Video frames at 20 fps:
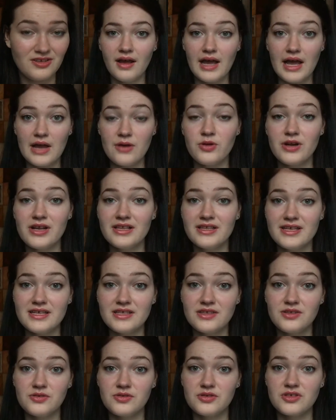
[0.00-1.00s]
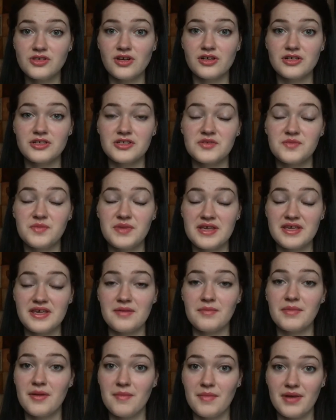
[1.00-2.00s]
I really need to start
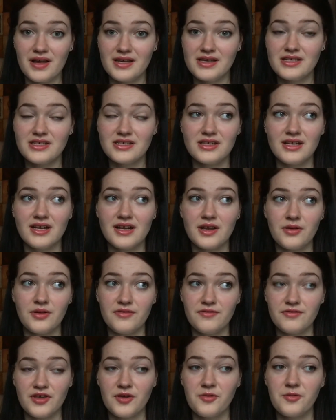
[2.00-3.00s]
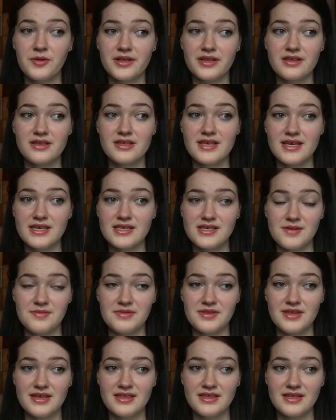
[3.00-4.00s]
speaking my mind. Like, if someone says
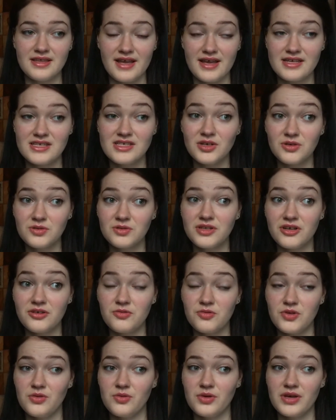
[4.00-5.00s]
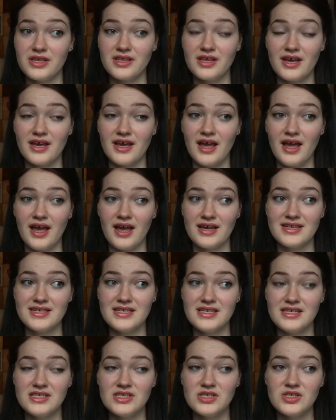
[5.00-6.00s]
something that I don't agree with, I
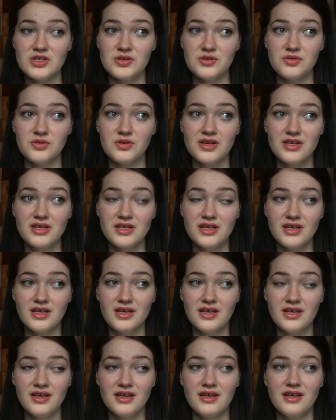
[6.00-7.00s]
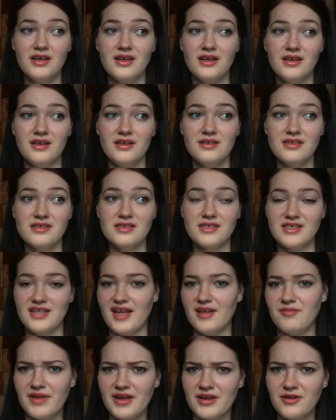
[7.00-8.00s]
need to
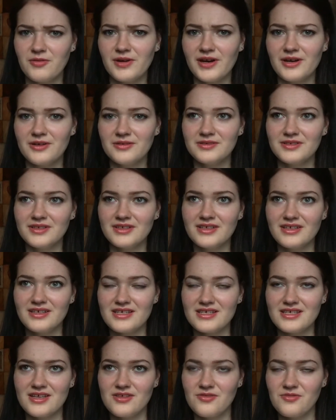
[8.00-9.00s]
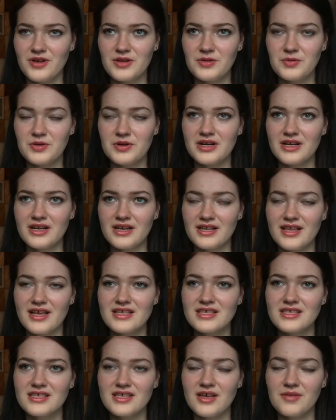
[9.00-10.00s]
stand my ground. Is that the right word? Like,
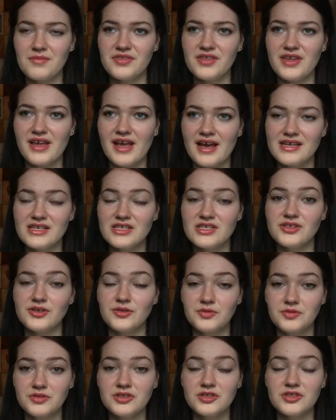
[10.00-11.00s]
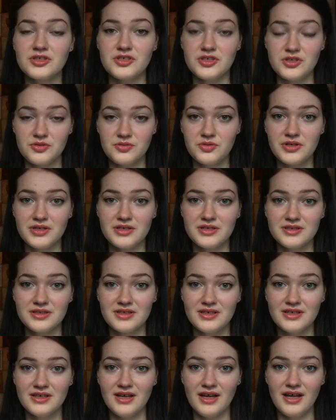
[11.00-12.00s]
that's something I don't do.
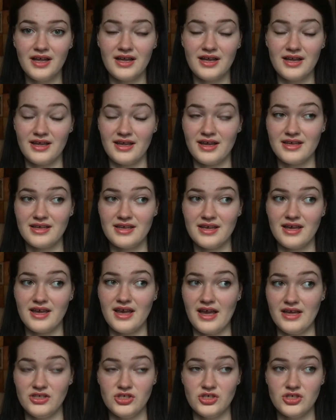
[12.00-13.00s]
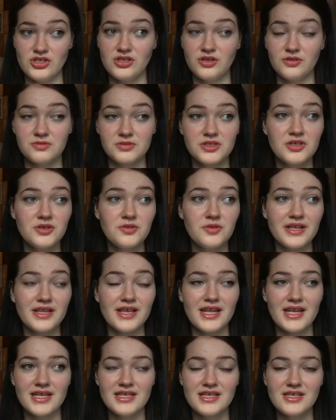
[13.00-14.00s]
Like, I just don't do it,
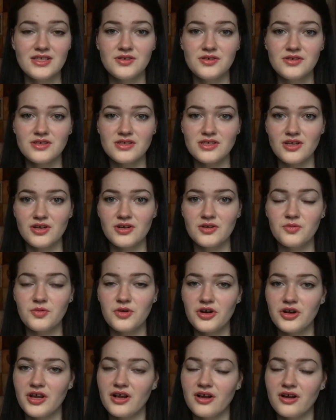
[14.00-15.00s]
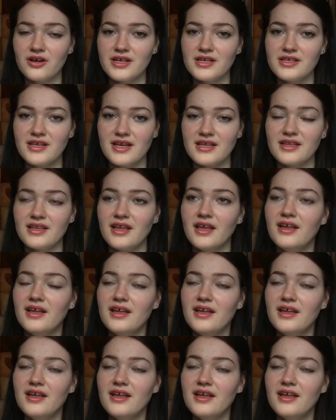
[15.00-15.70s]
and I need to start working on it and